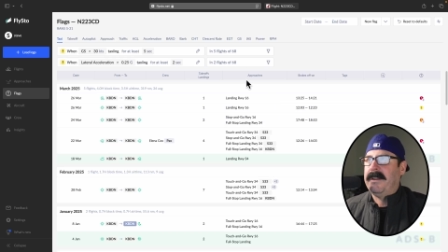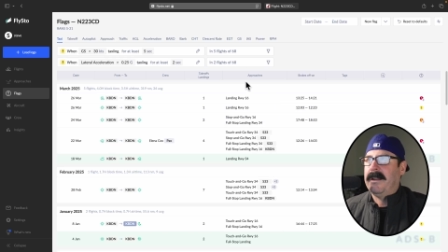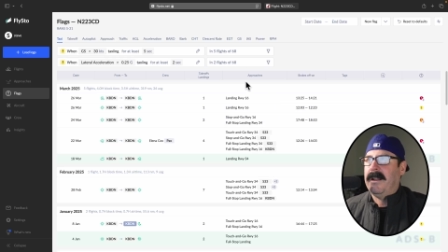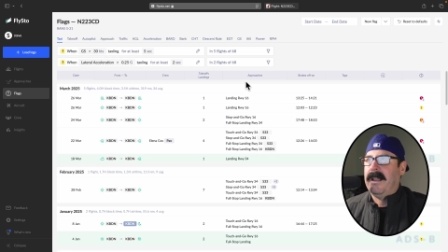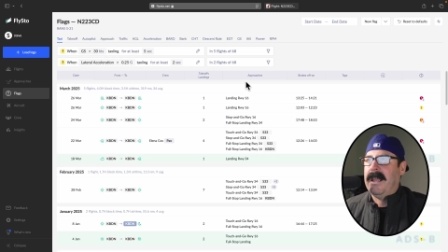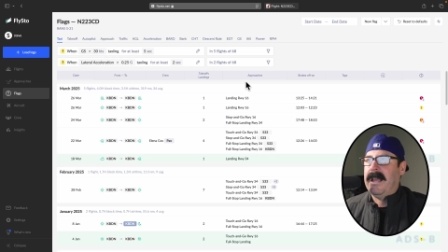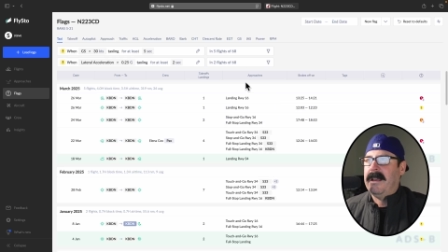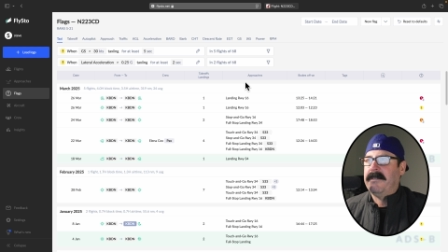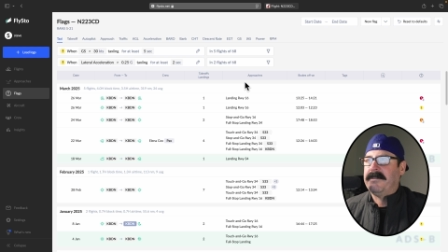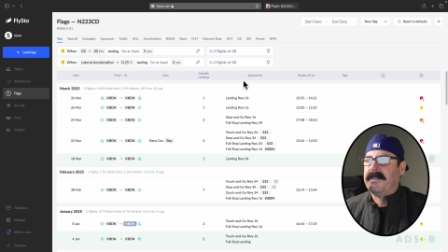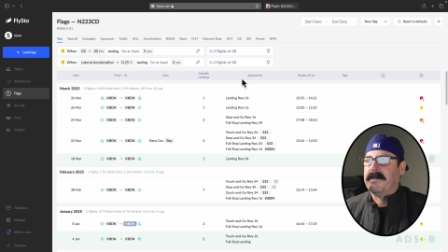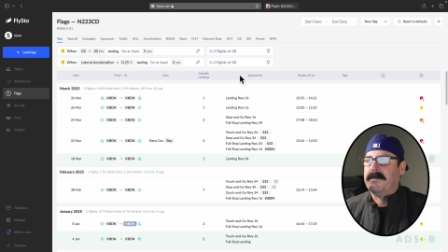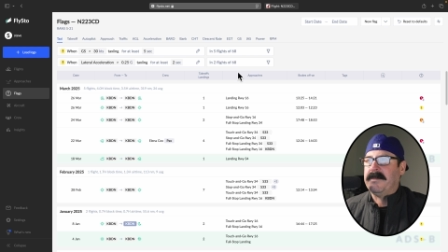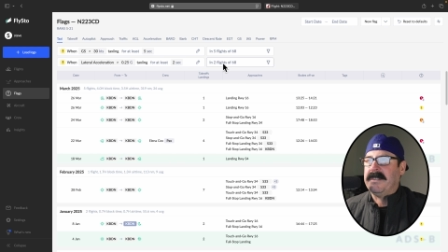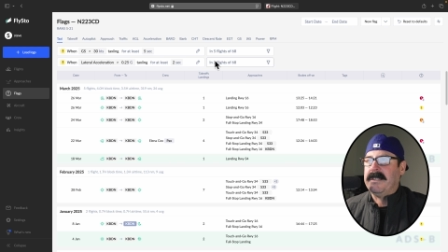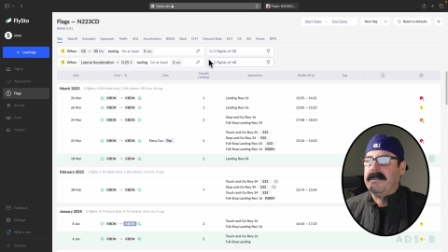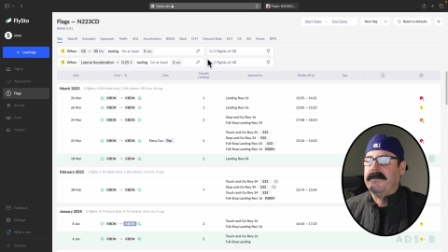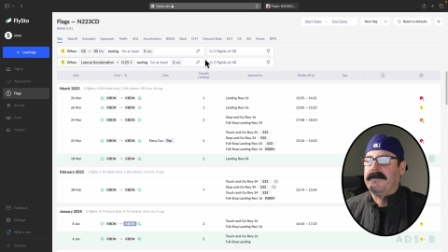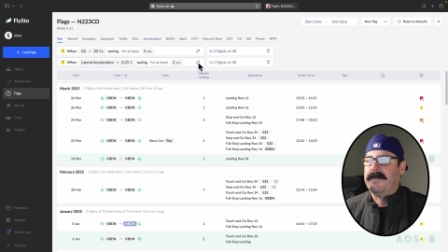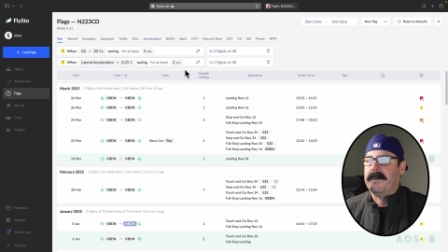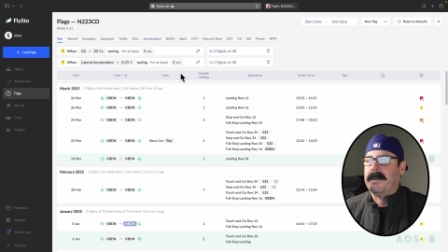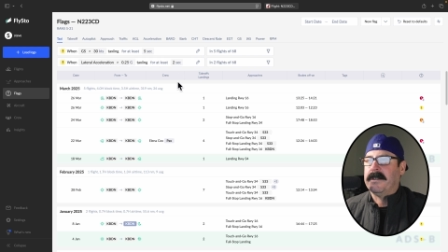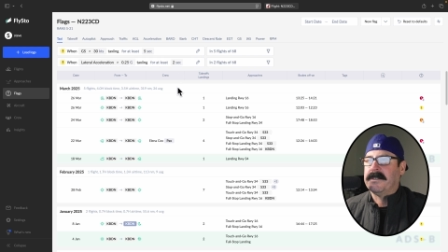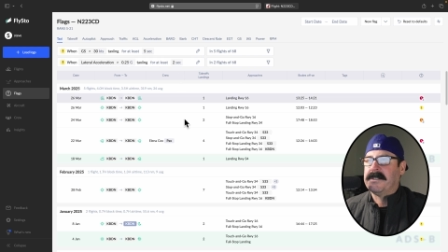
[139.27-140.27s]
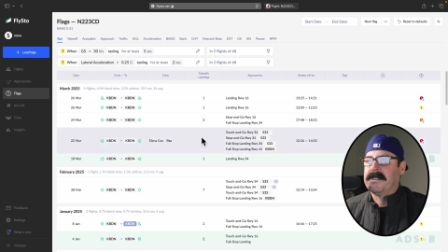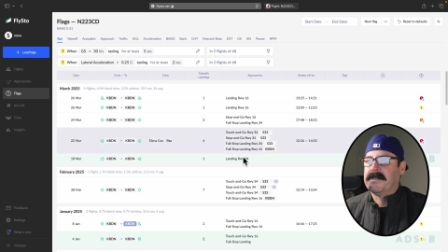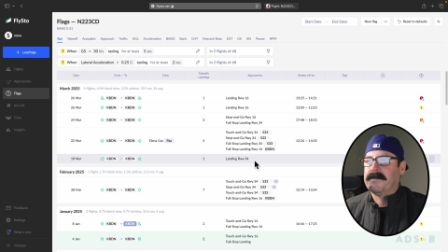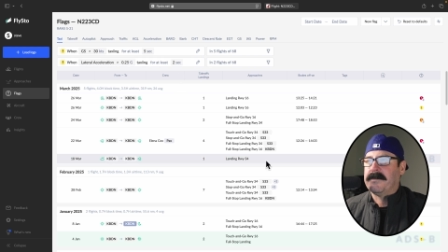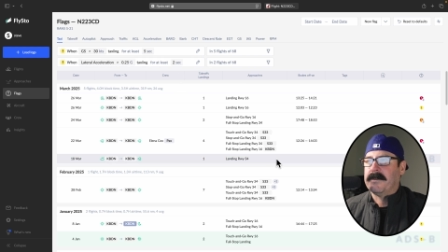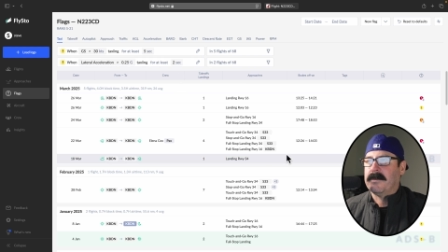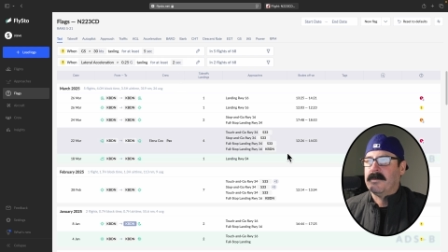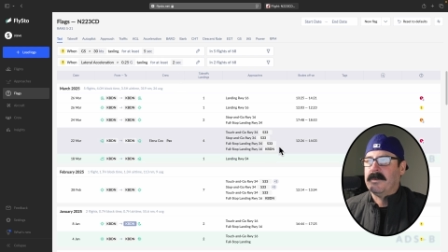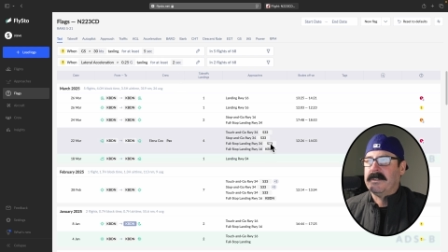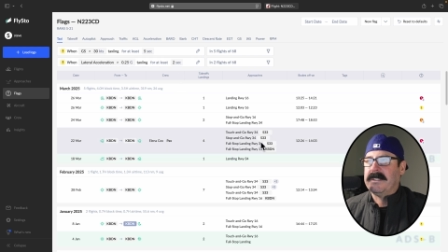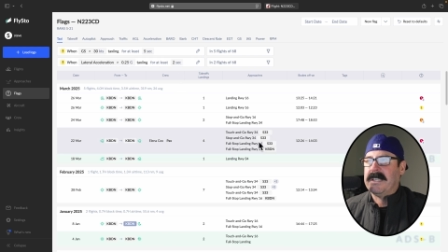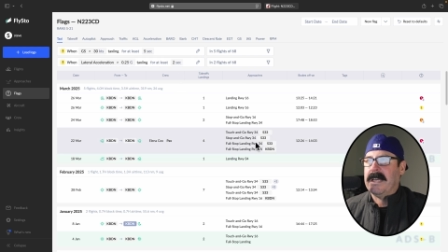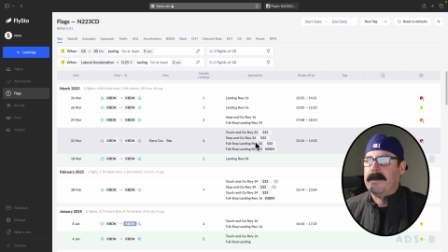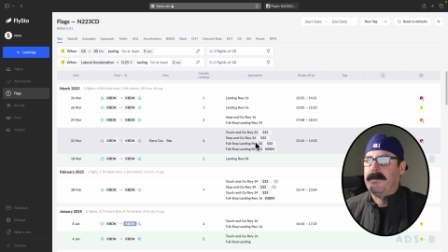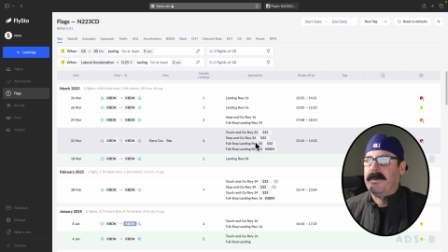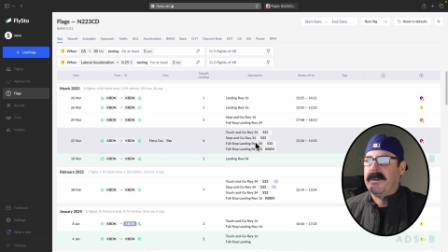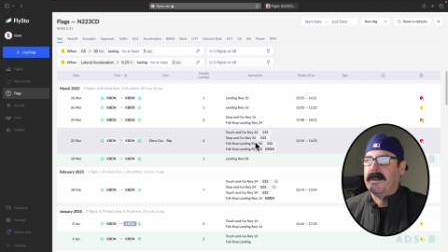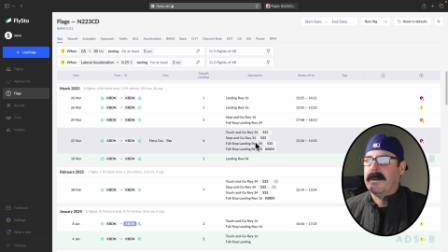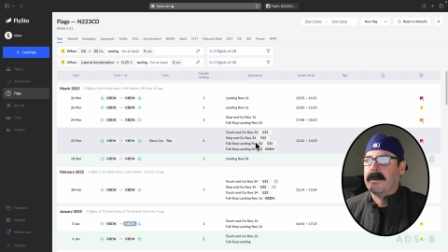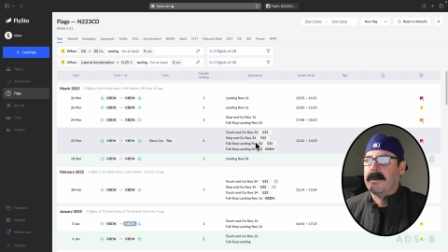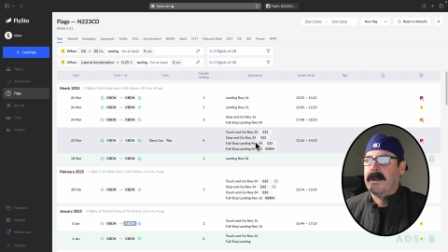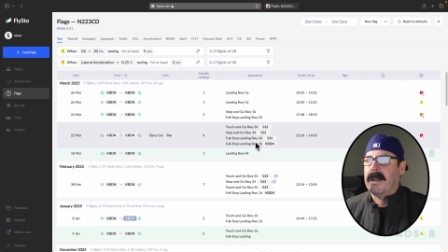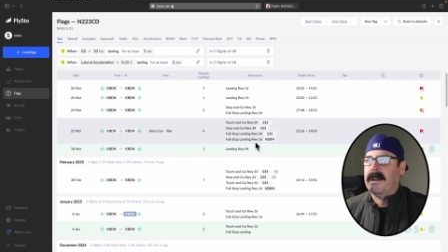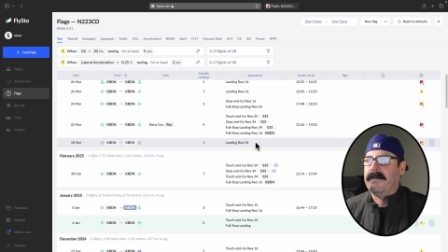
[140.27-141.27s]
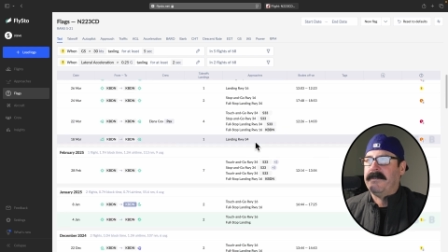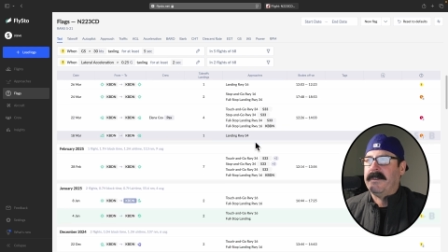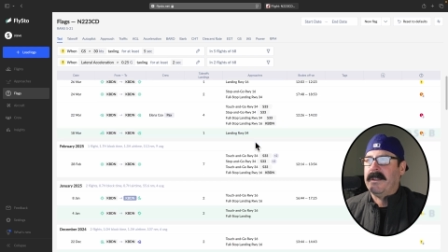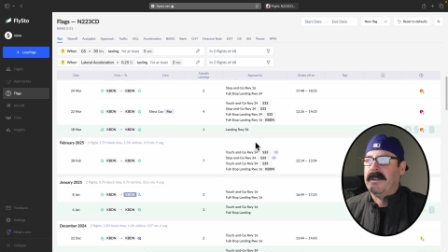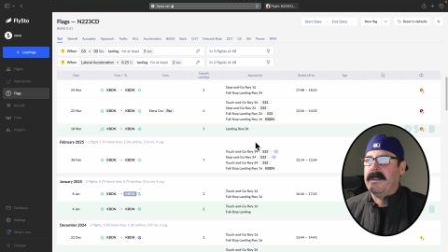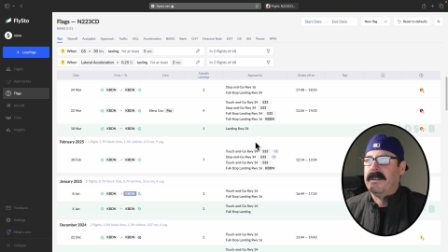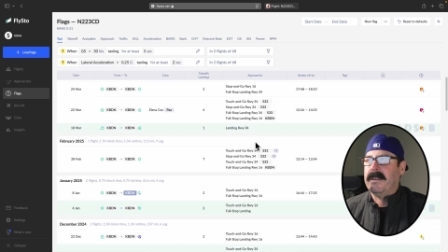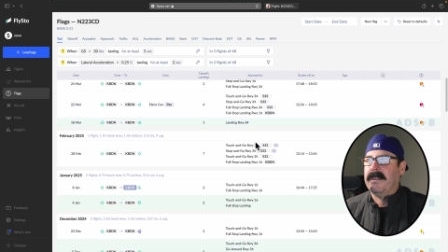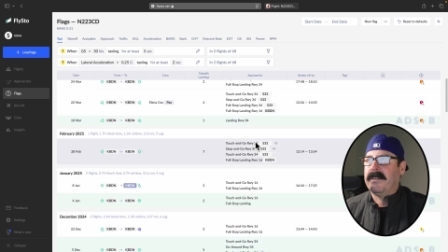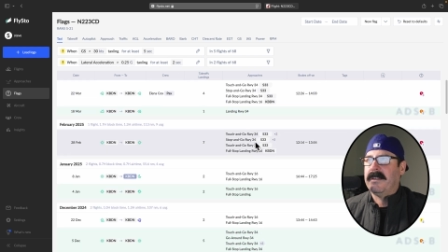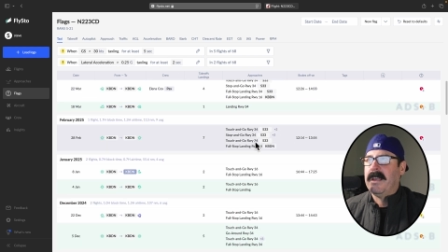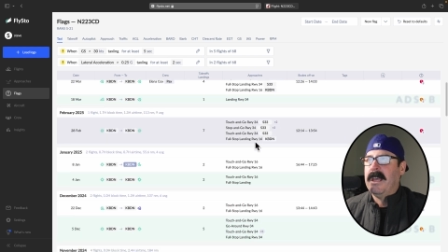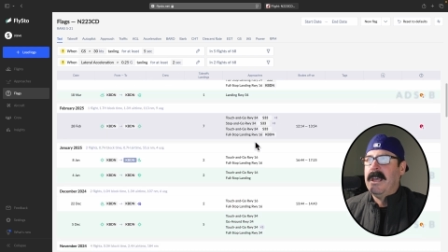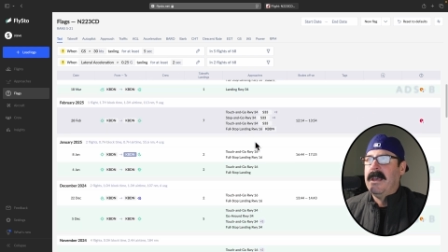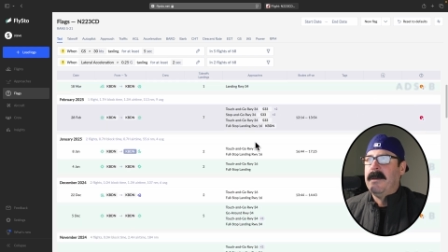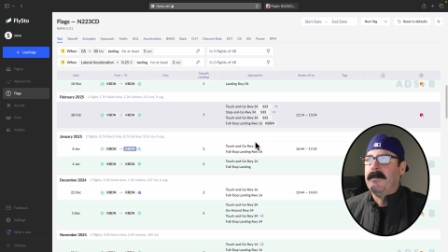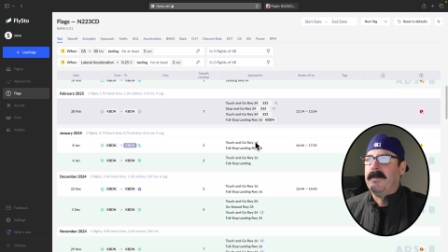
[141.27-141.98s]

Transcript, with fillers: it'll have some defaults for what type of aircraft it is,